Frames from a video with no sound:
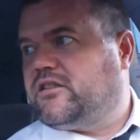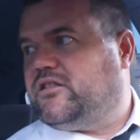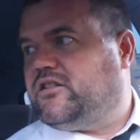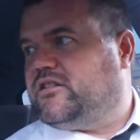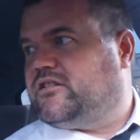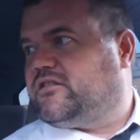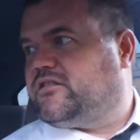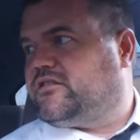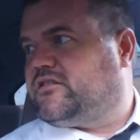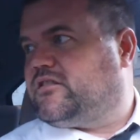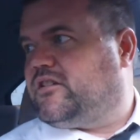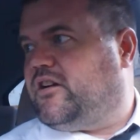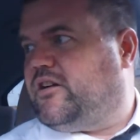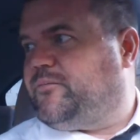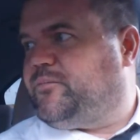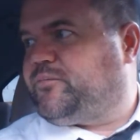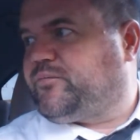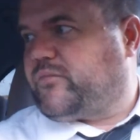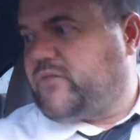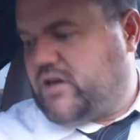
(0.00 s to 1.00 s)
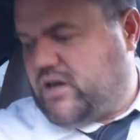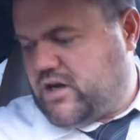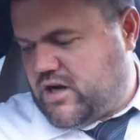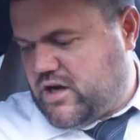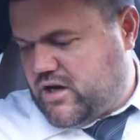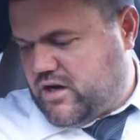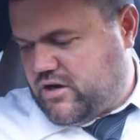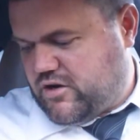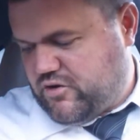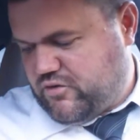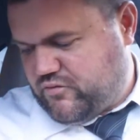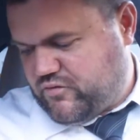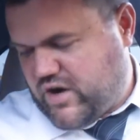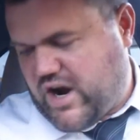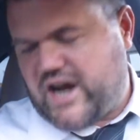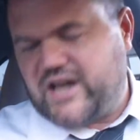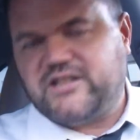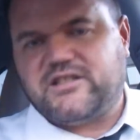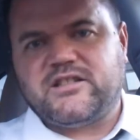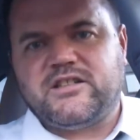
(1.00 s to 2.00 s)
This uh,
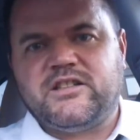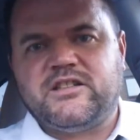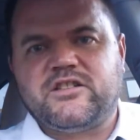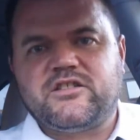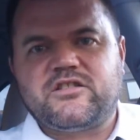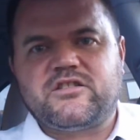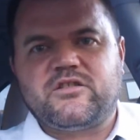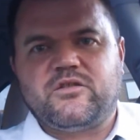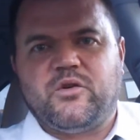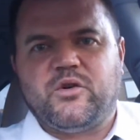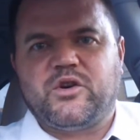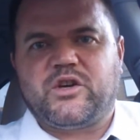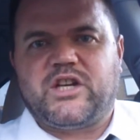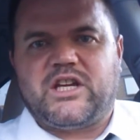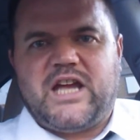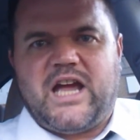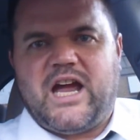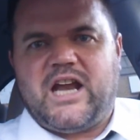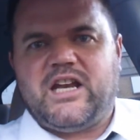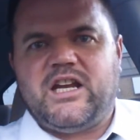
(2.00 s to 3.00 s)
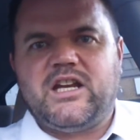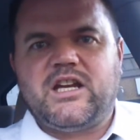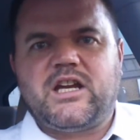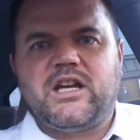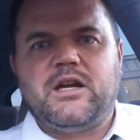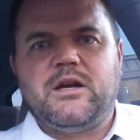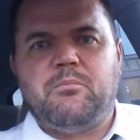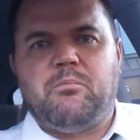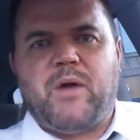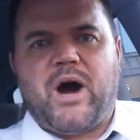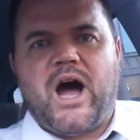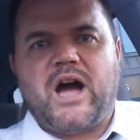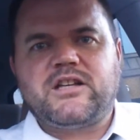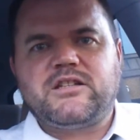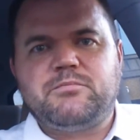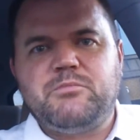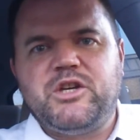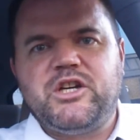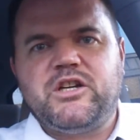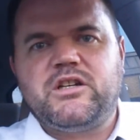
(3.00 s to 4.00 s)
Horizons organic
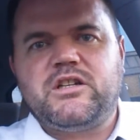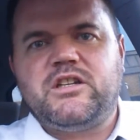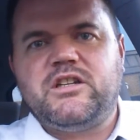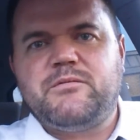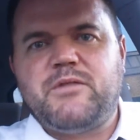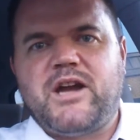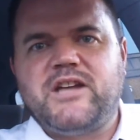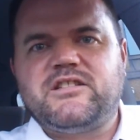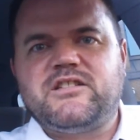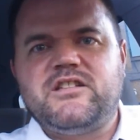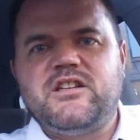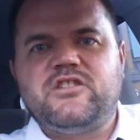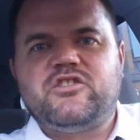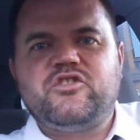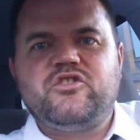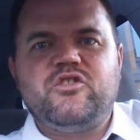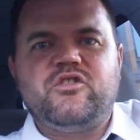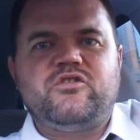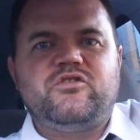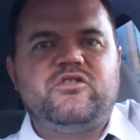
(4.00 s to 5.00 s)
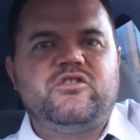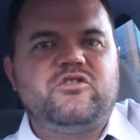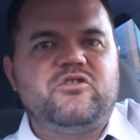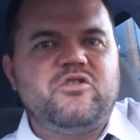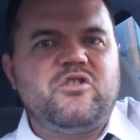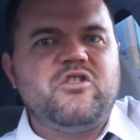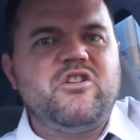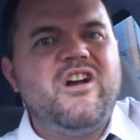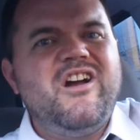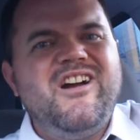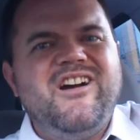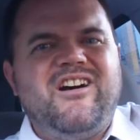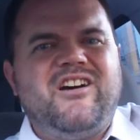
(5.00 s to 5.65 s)
box milk you might see at your grocery store.